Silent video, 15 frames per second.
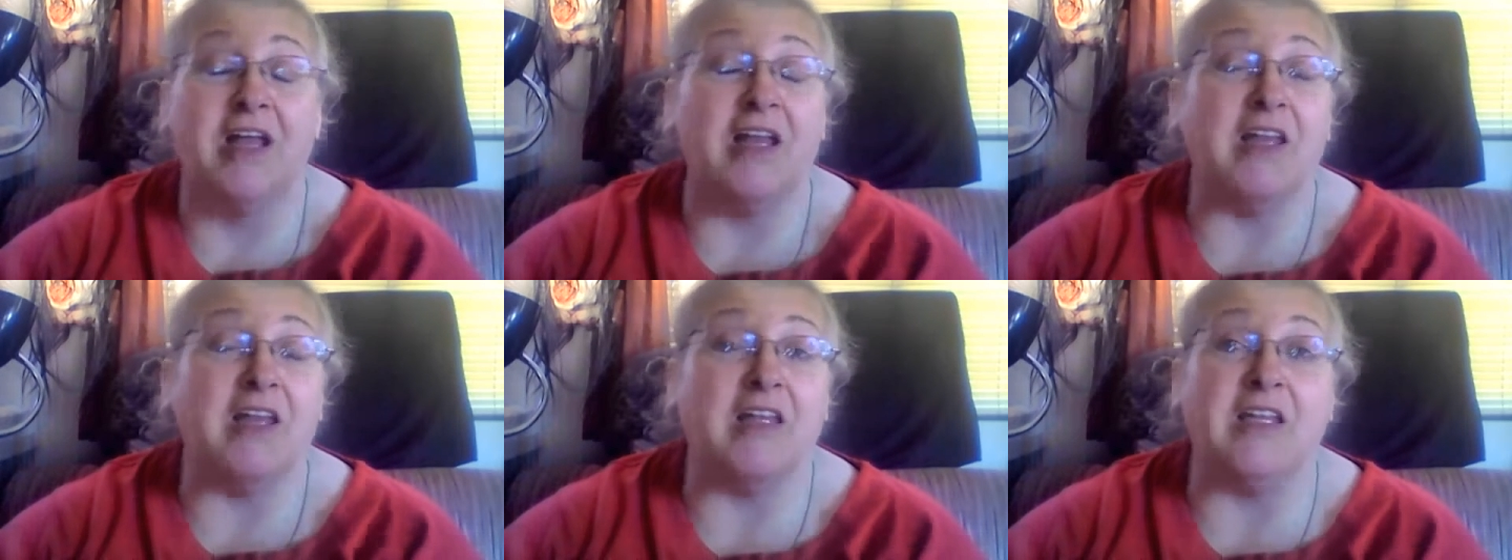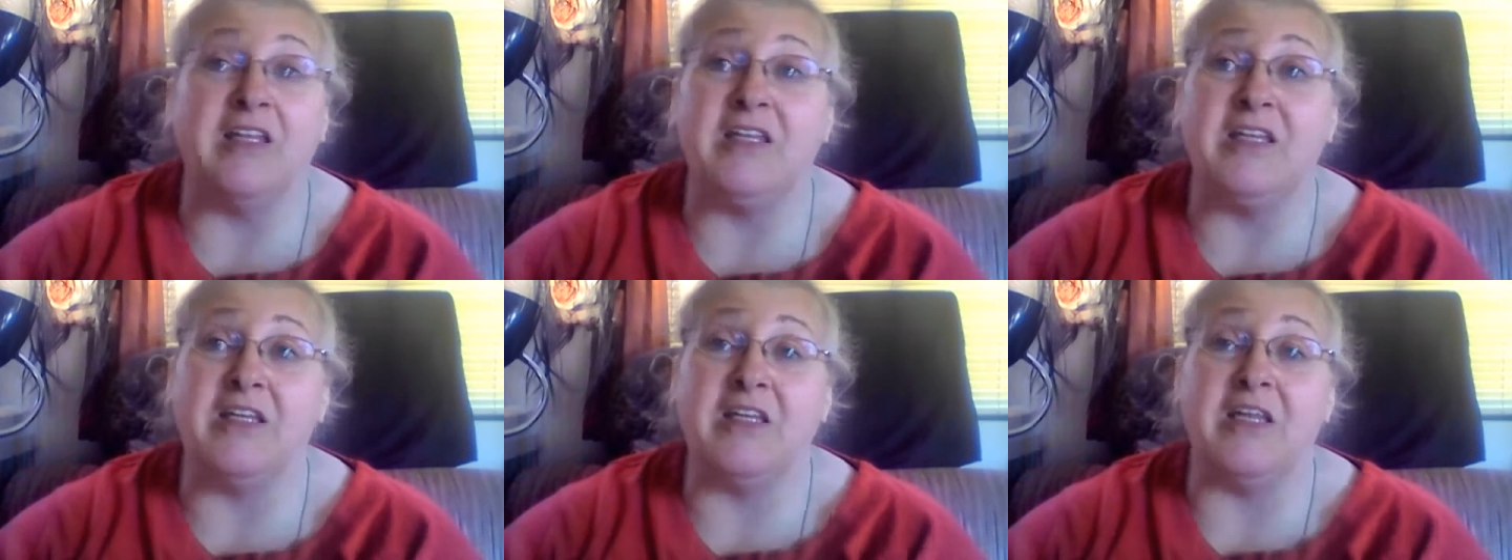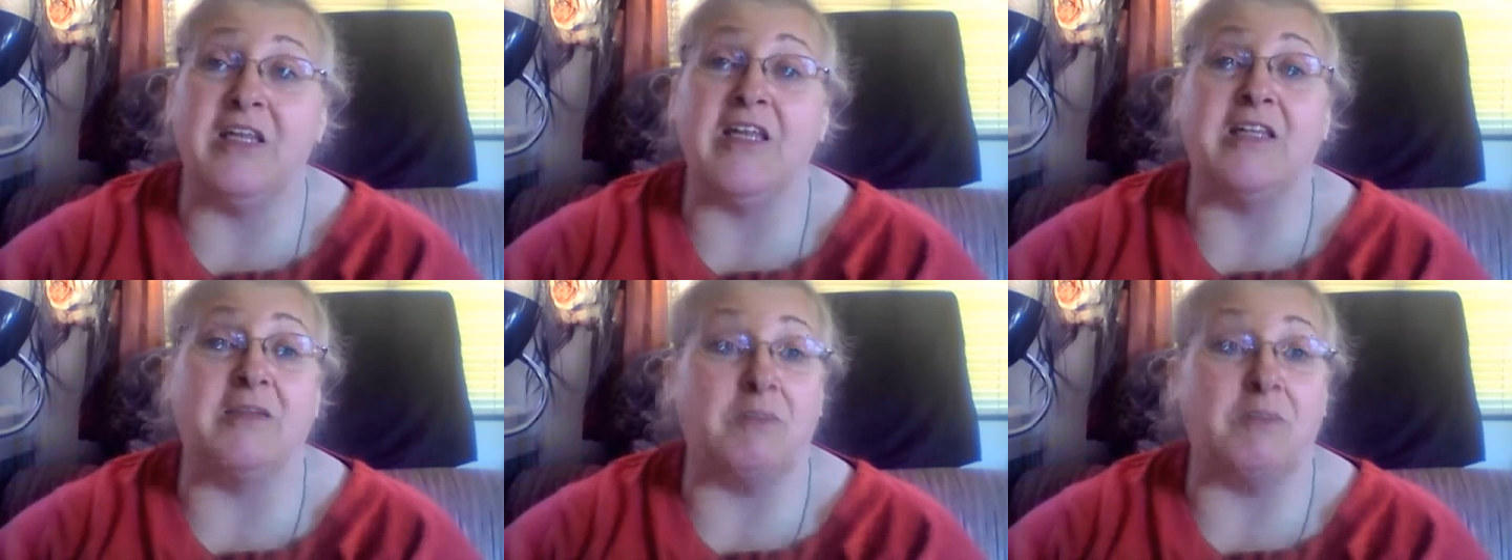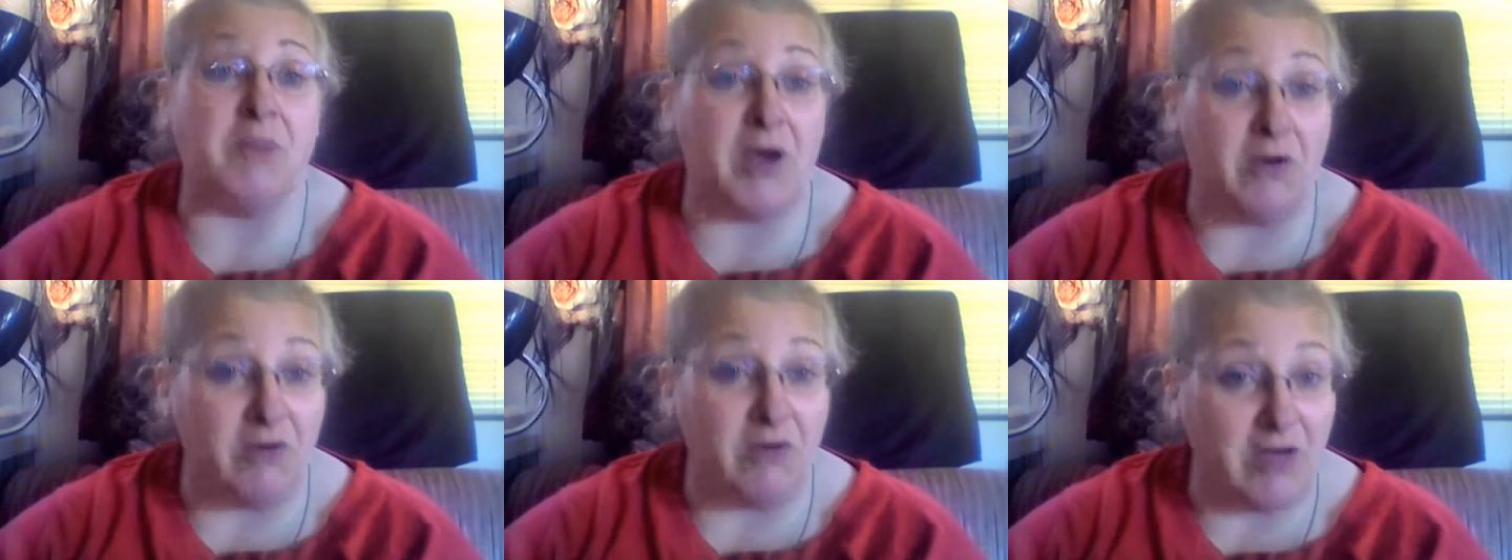this is it's
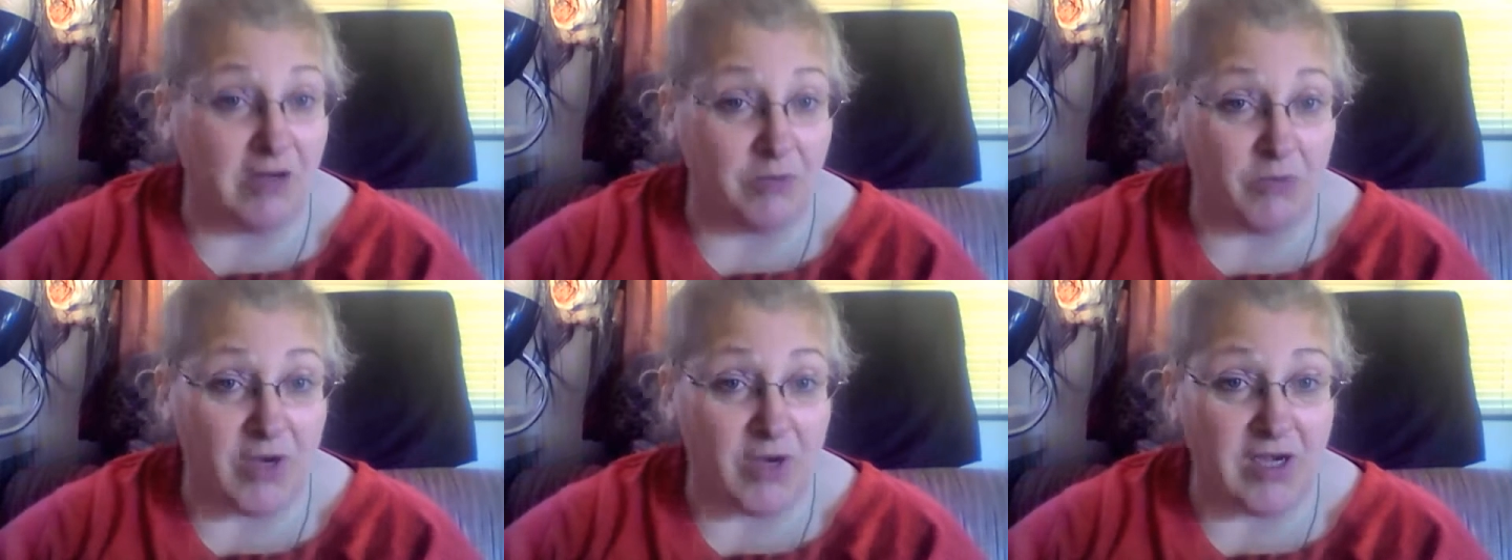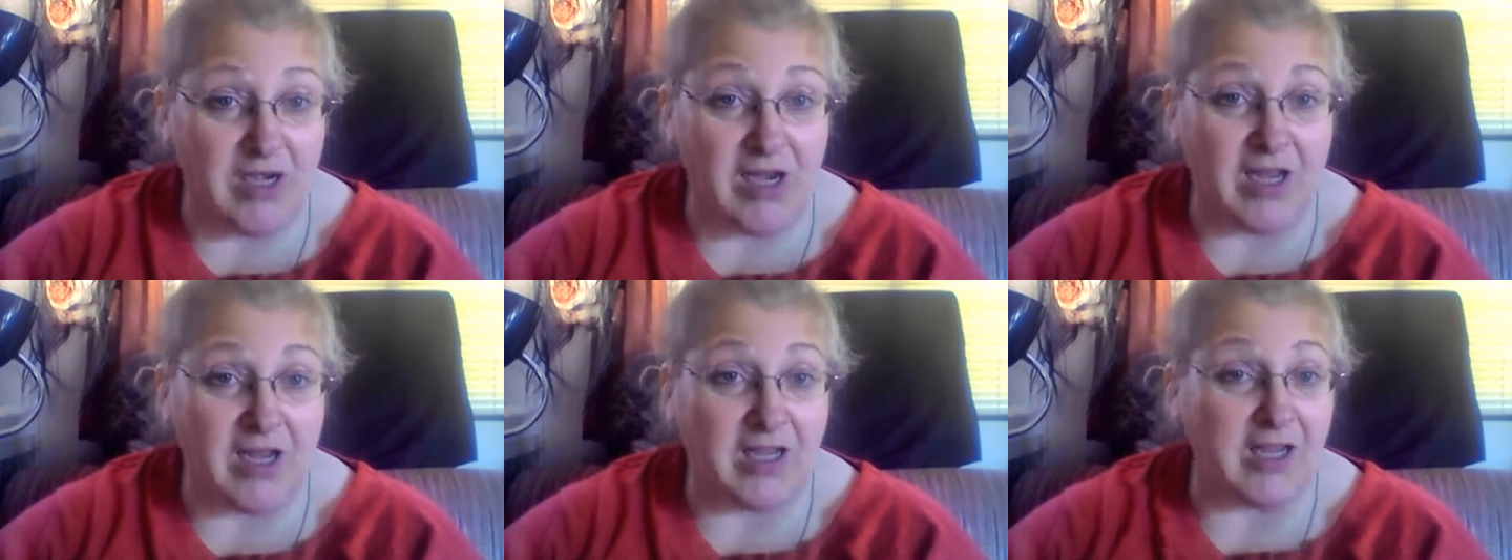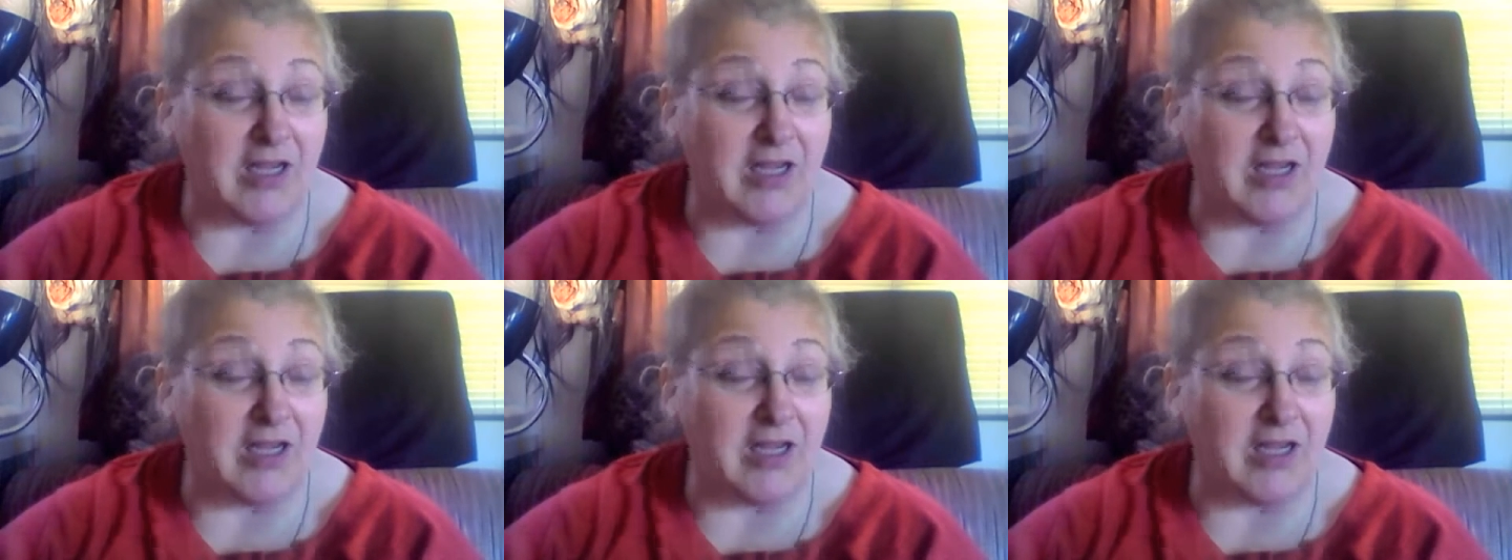about as redneck